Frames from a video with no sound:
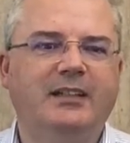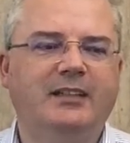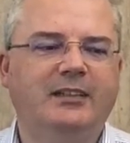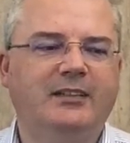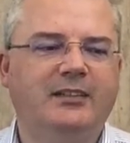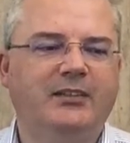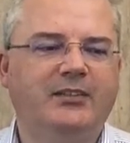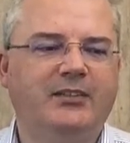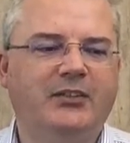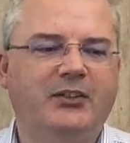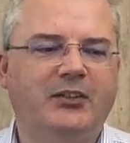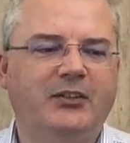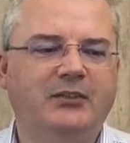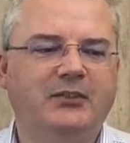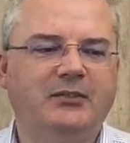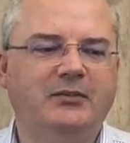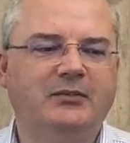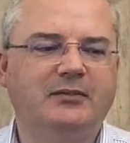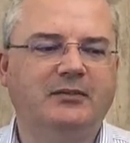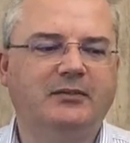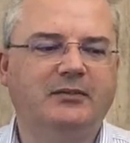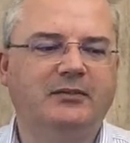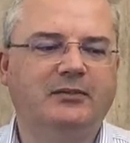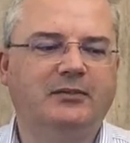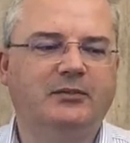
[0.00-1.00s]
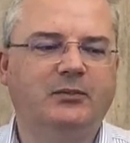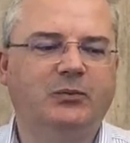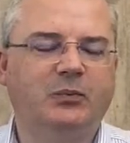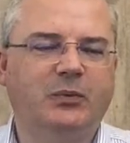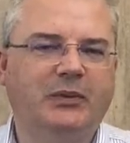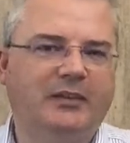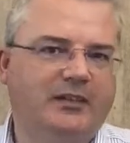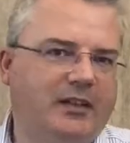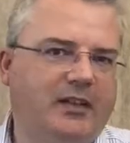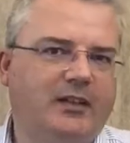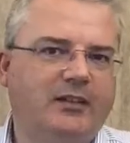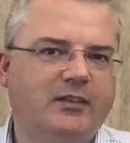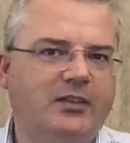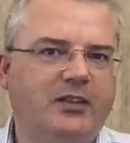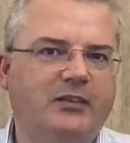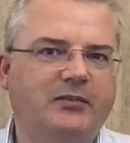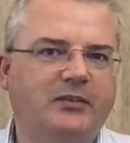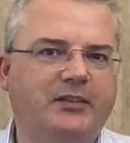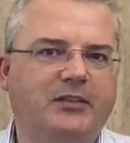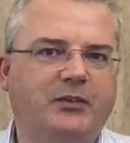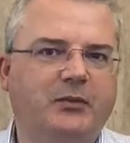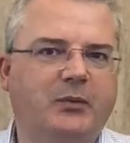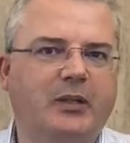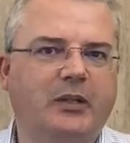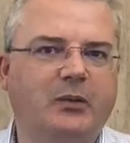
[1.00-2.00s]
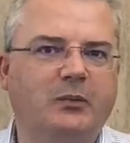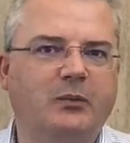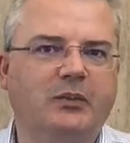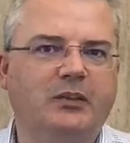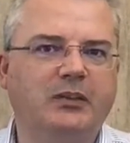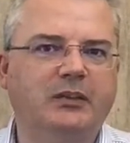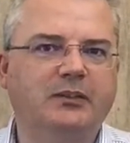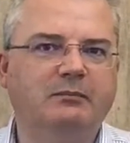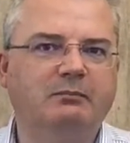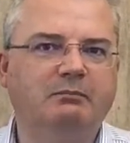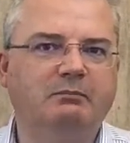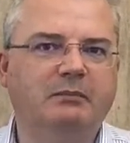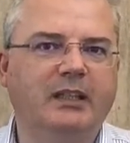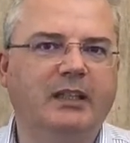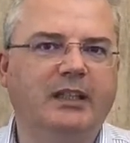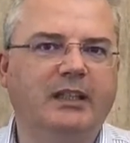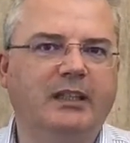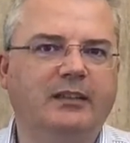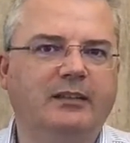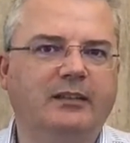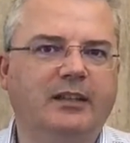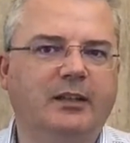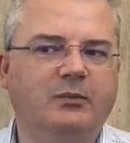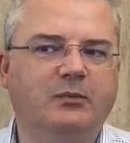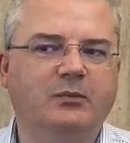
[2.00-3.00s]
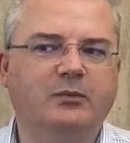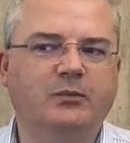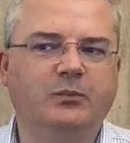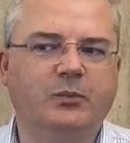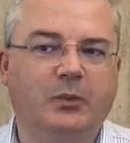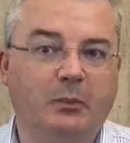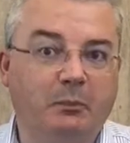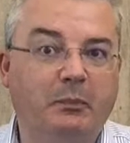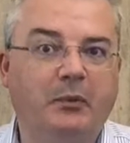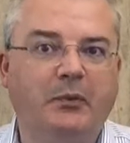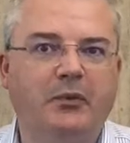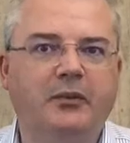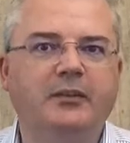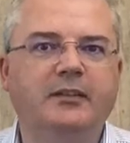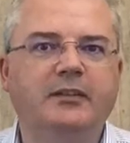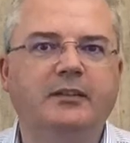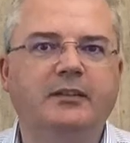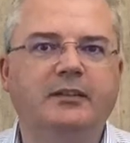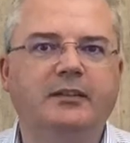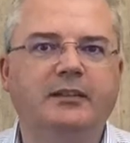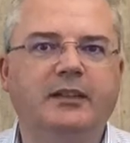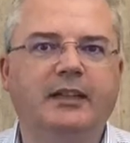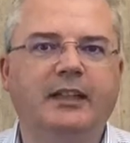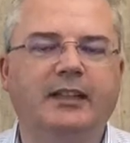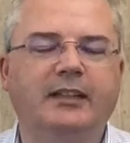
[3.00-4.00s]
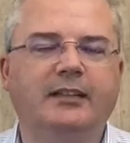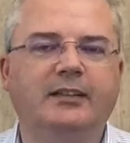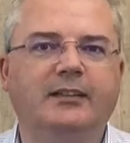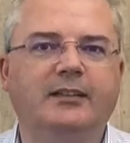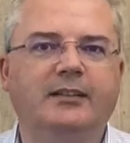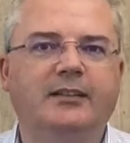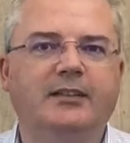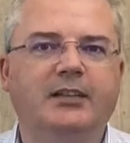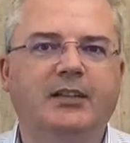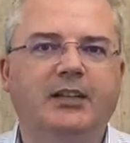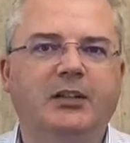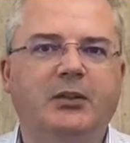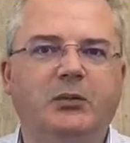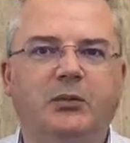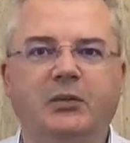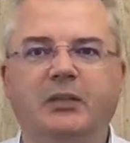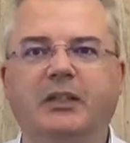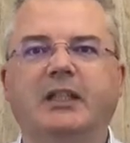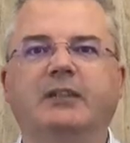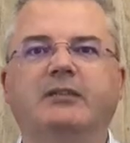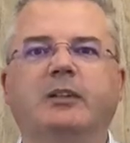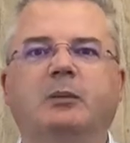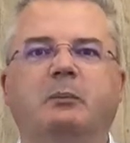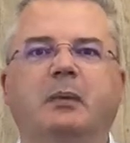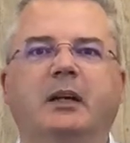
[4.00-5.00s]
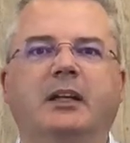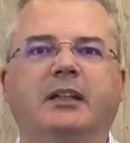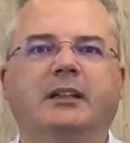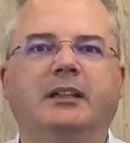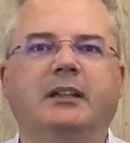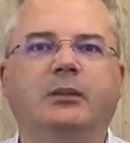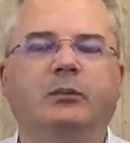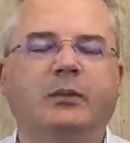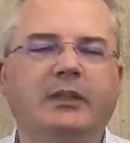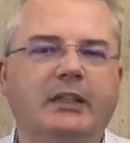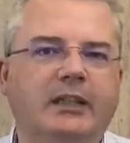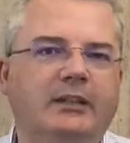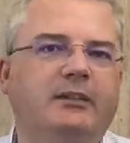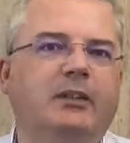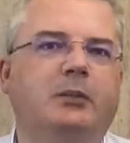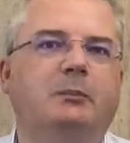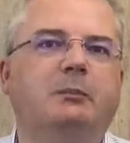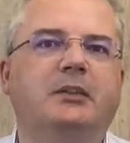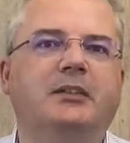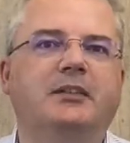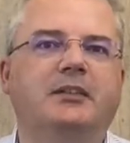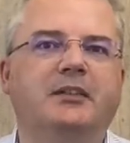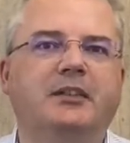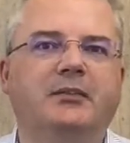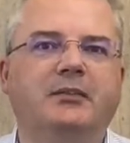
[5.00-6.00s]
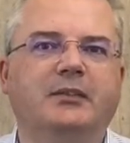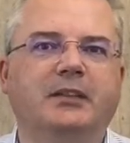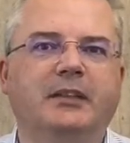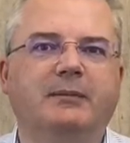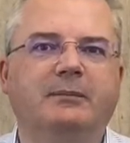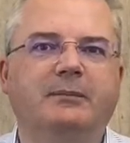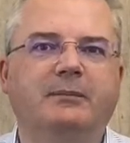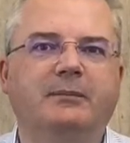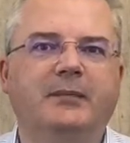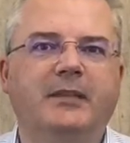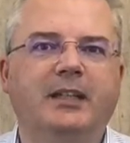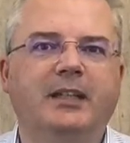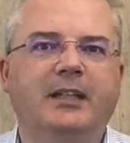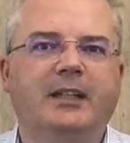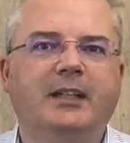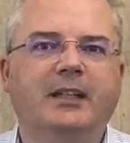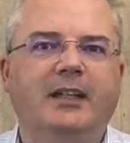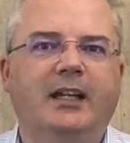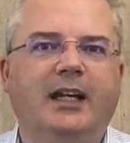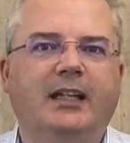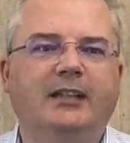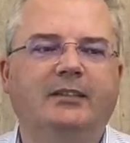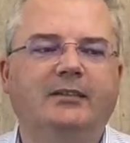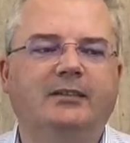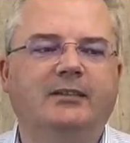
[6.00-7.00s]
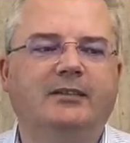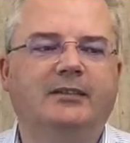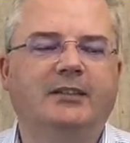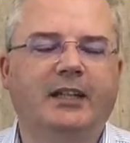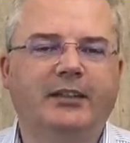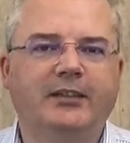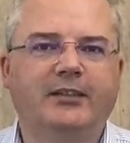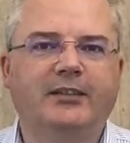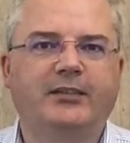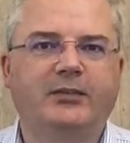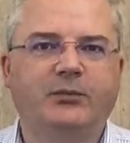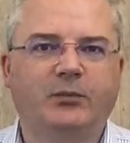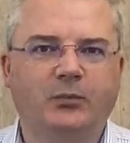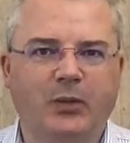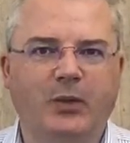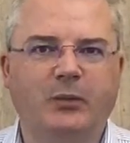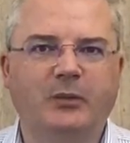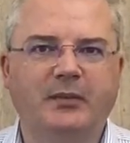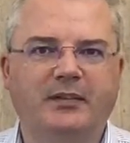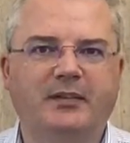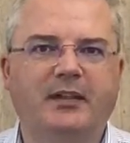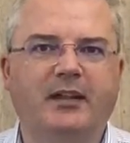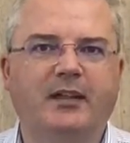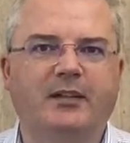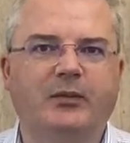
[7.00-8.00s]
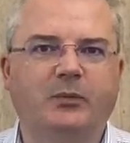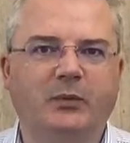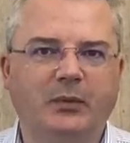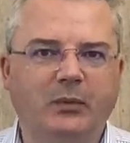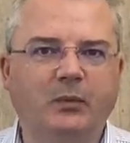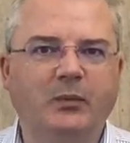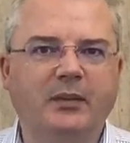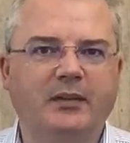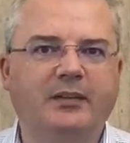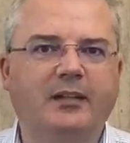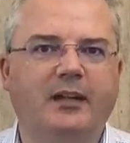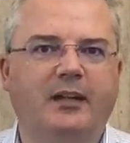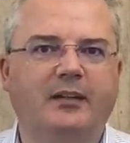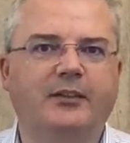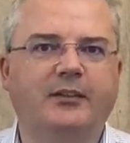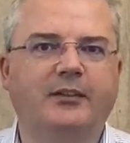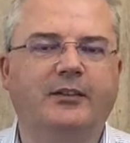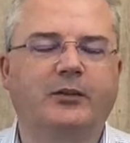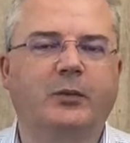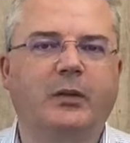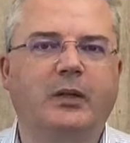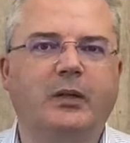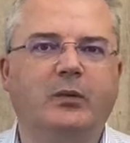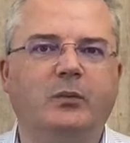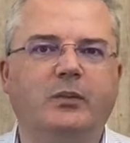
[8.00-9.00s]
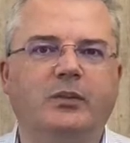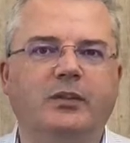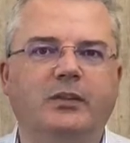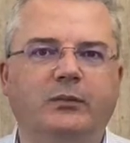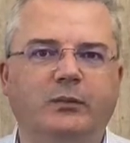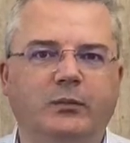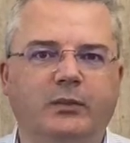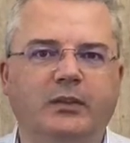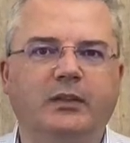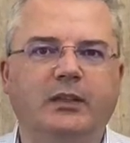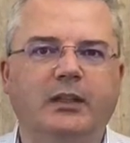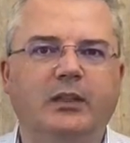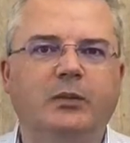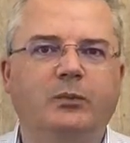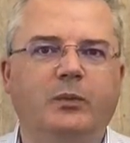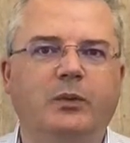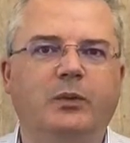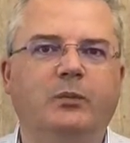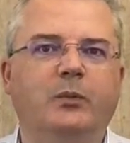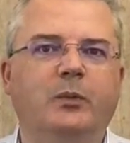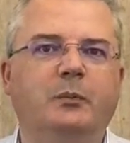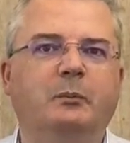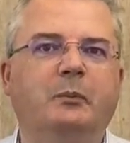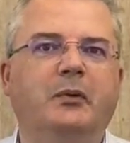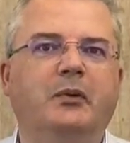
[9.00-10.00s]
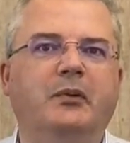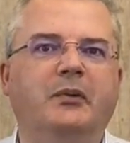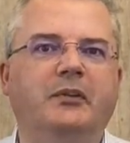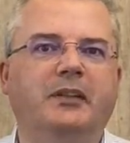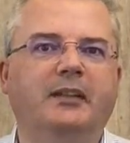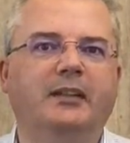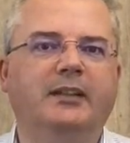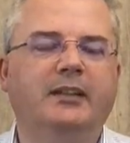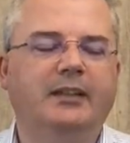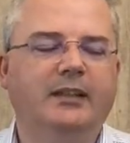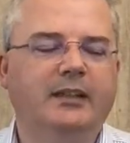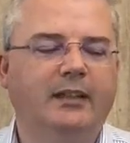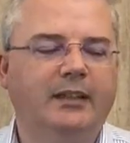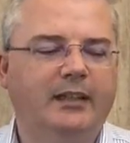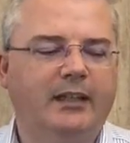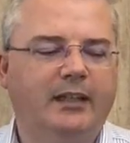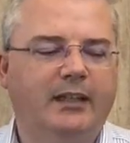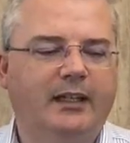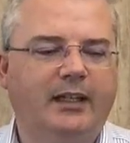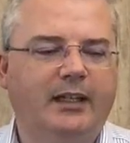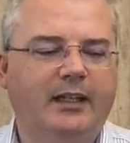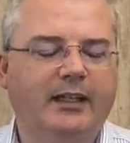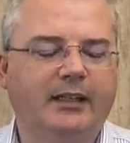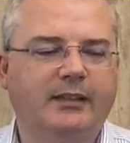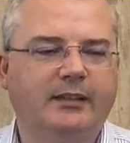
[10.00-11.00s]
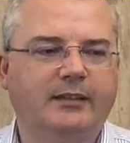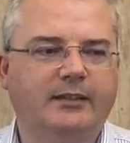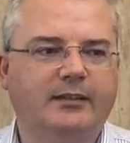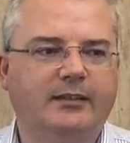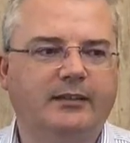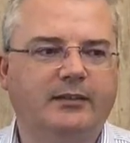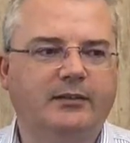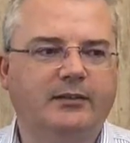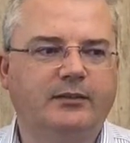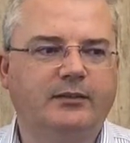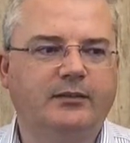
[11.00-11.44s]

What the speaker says: So we start off at square one, meaning that we're born and we're given a body and we're given a persona. And that's where we start. We start at square one, we're born. And